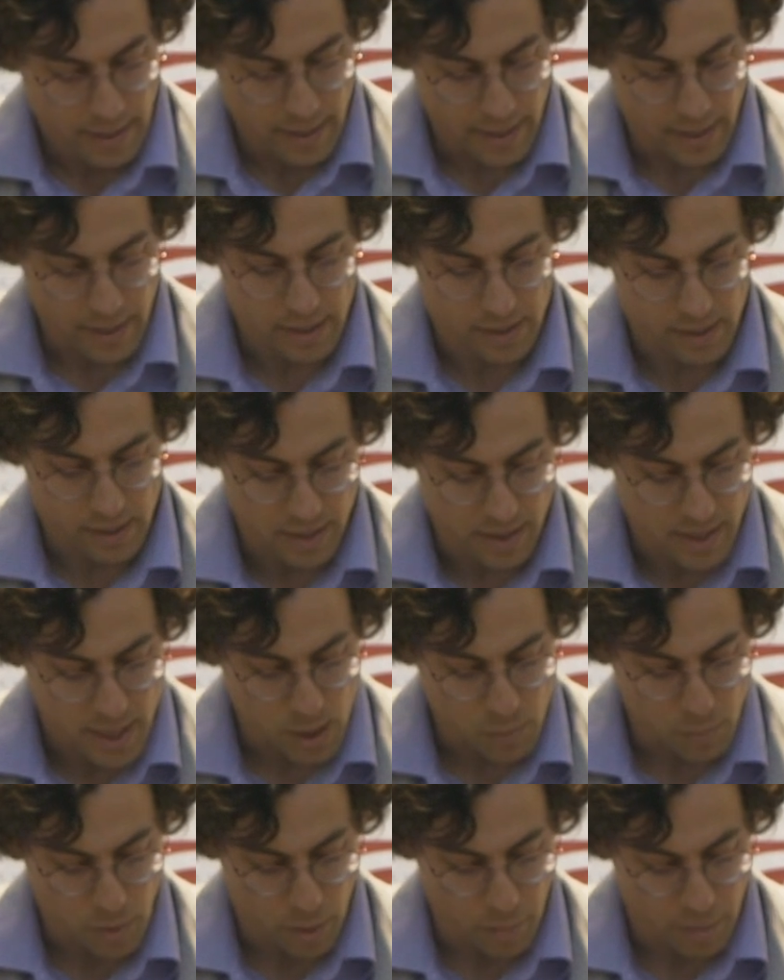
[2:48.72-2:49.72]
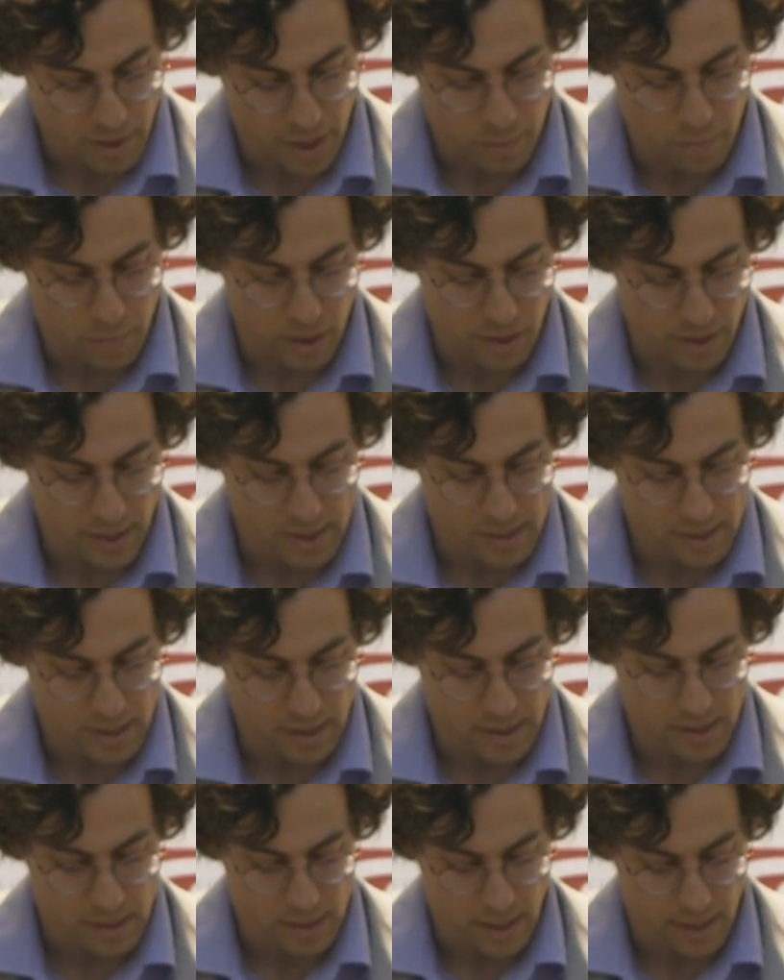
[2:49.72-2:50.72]
It is in this paper that Bill
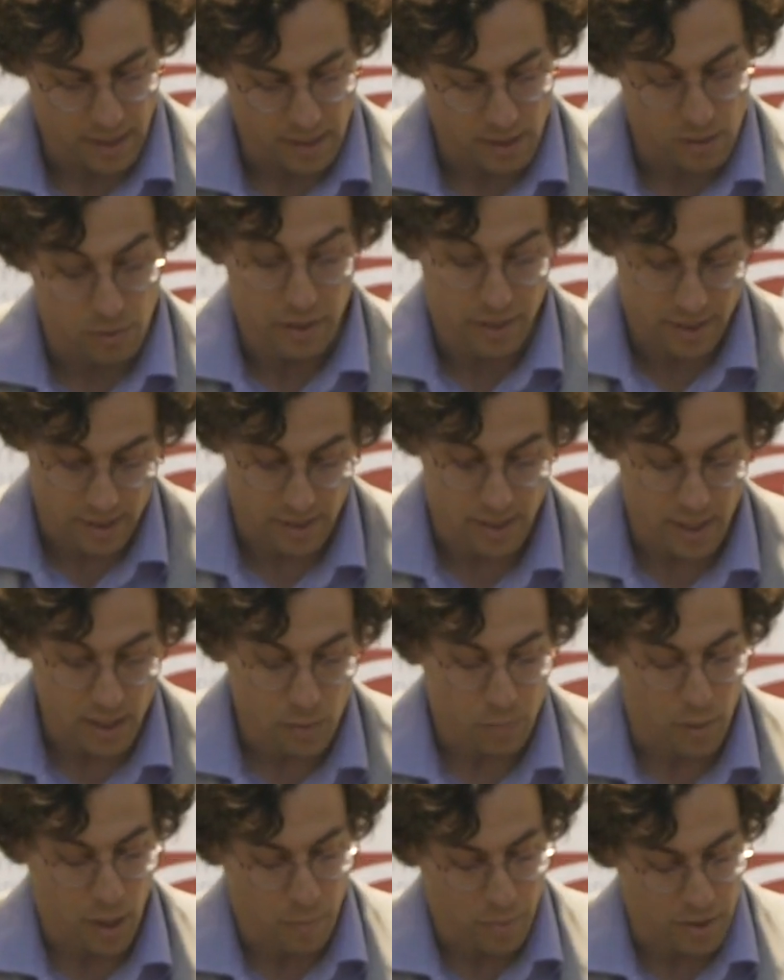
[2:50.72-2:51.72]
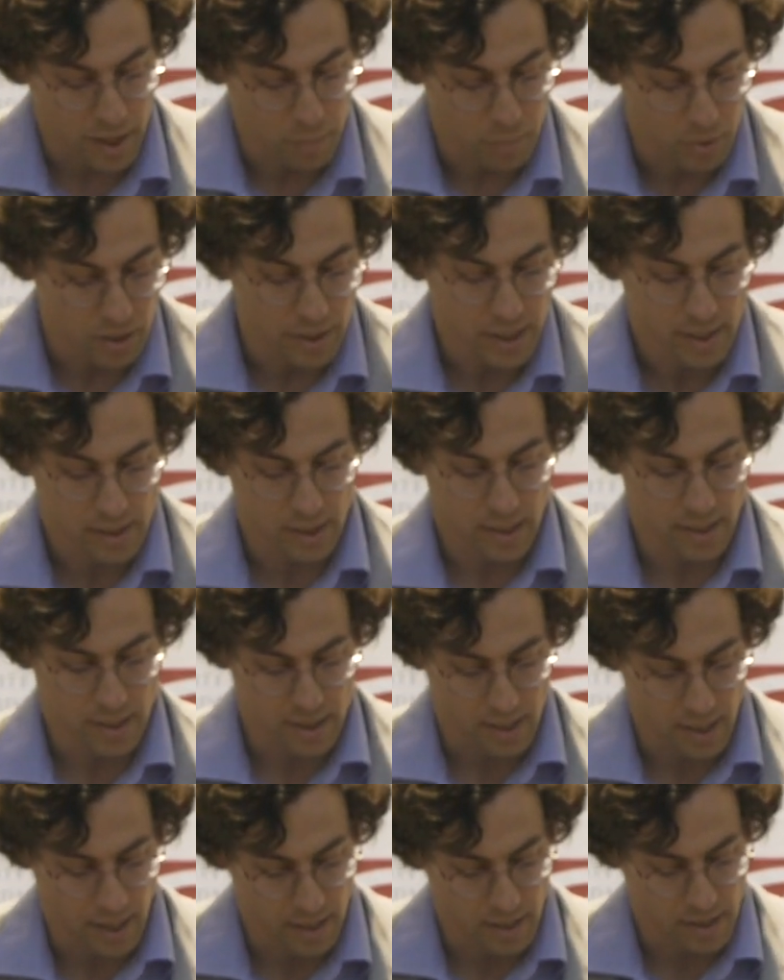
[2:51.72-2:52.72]
Easterly cites, or it's this paper that Bill Easterly
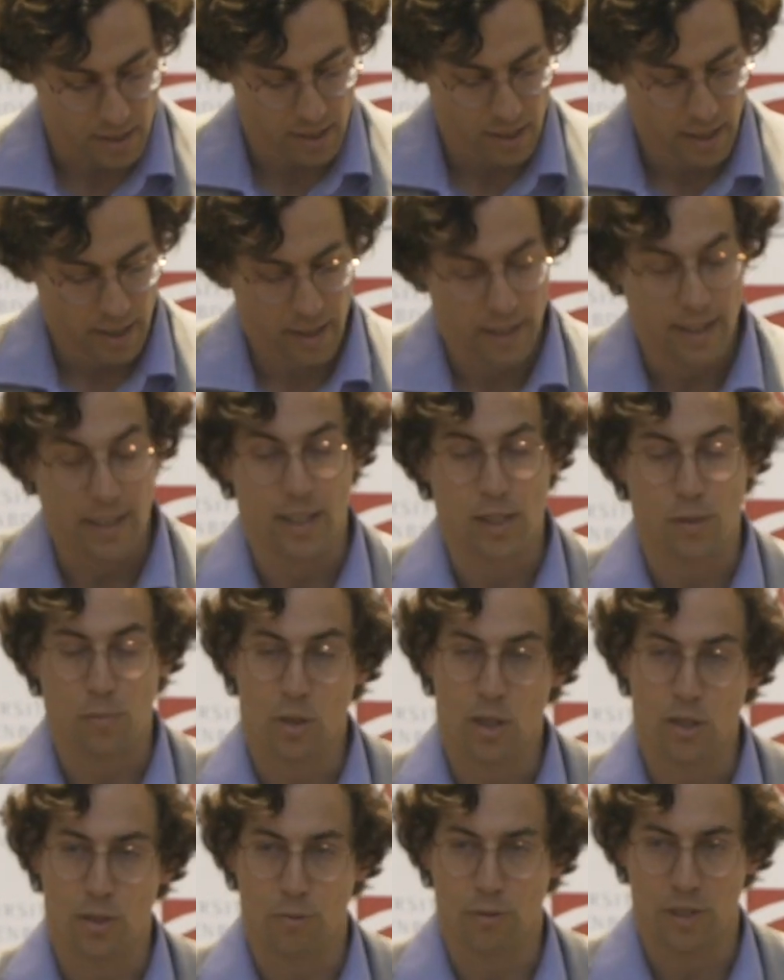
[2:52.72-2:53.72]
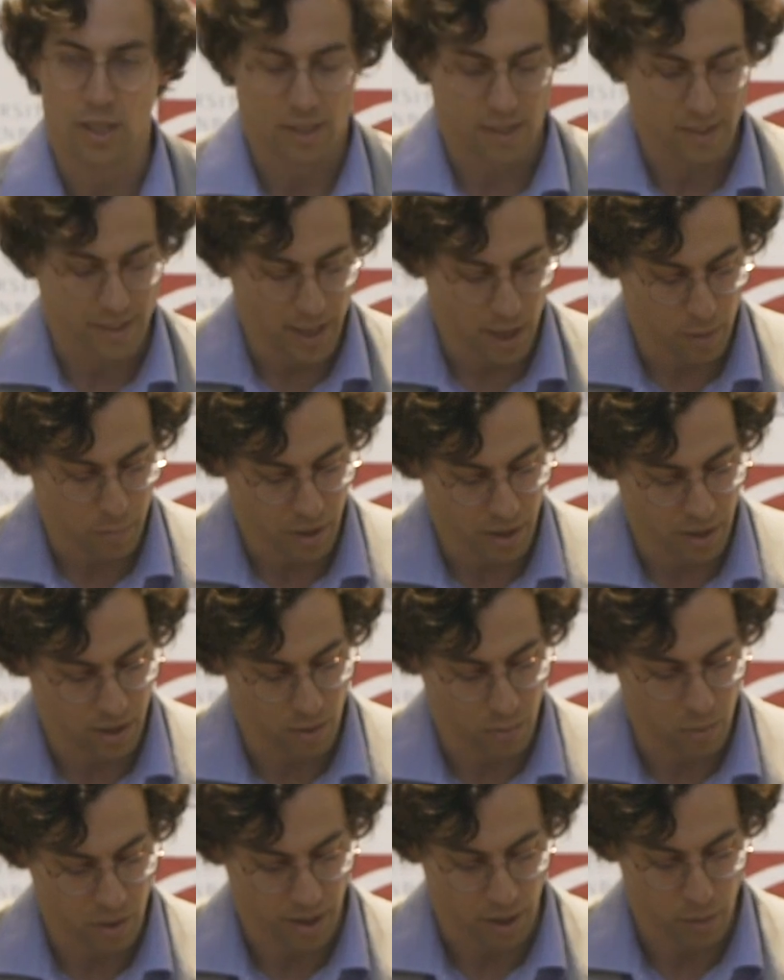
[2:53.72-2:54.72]
cites in his most recent
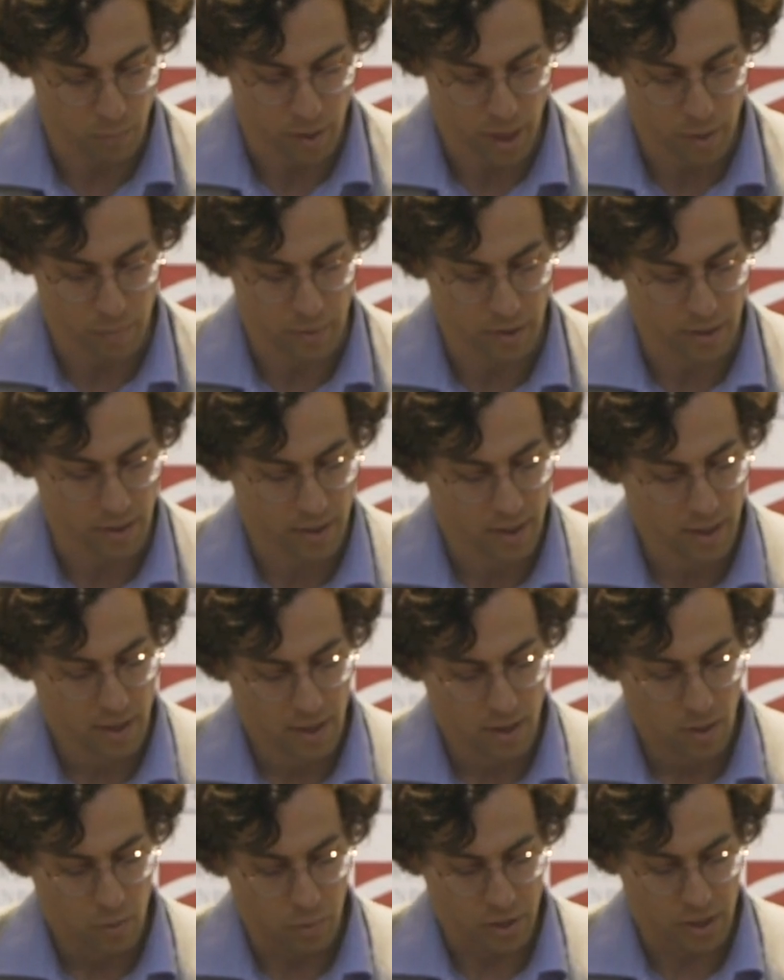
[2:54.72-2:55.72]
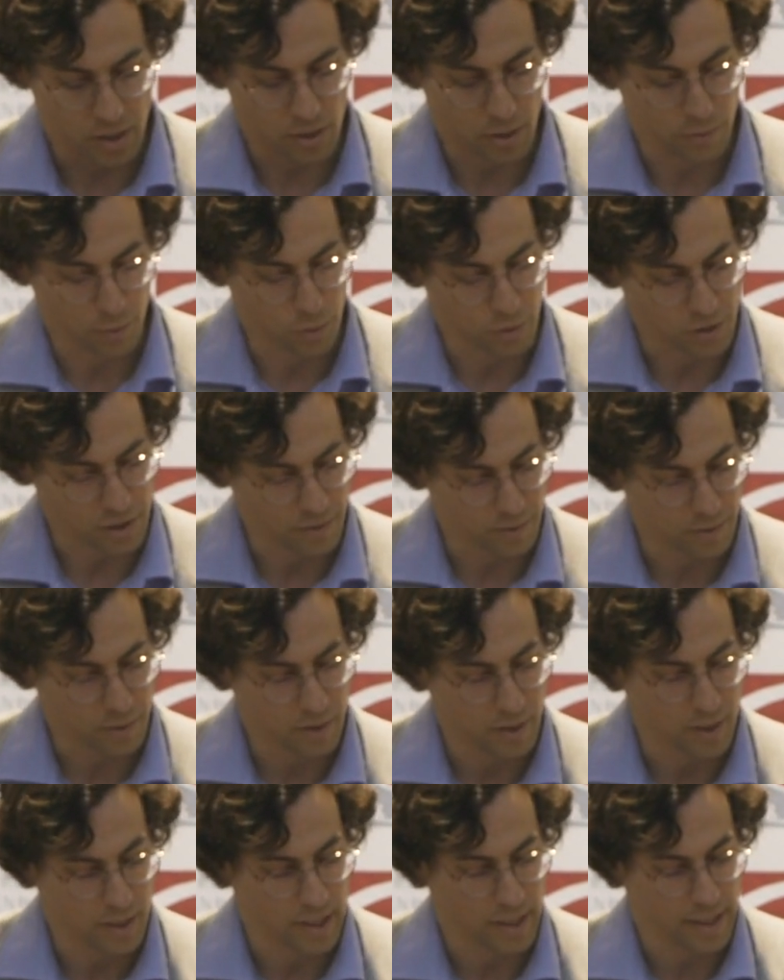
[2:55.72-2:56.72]
NBR working paper, which is of course the
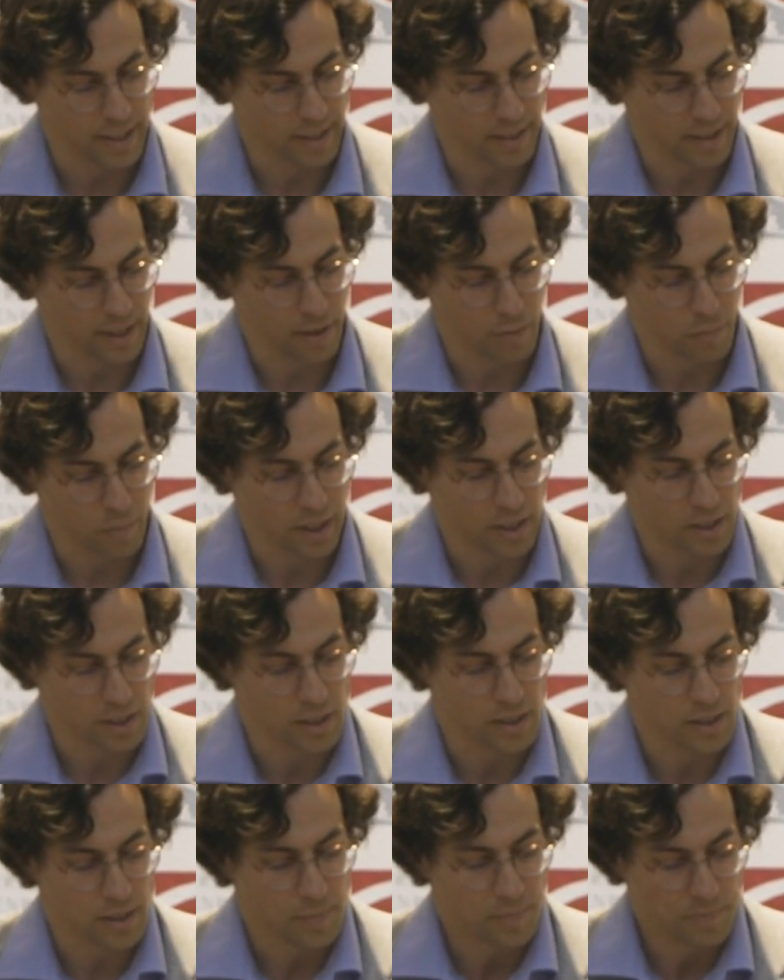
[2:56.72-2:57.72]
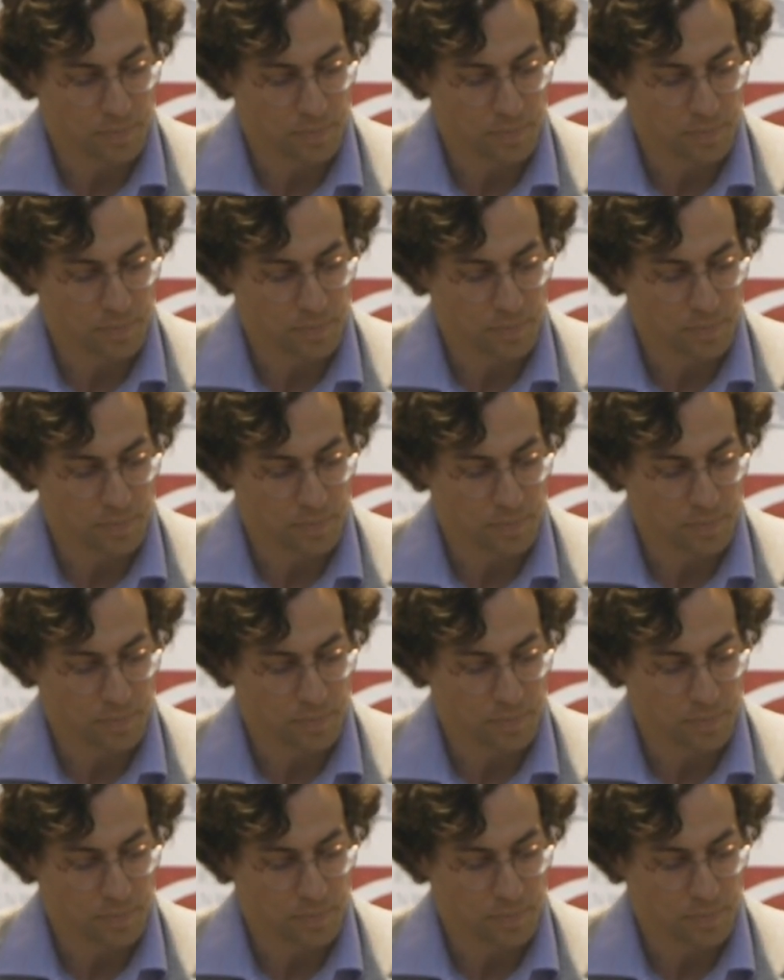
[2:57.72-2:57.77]
3rd link that I've mentioned.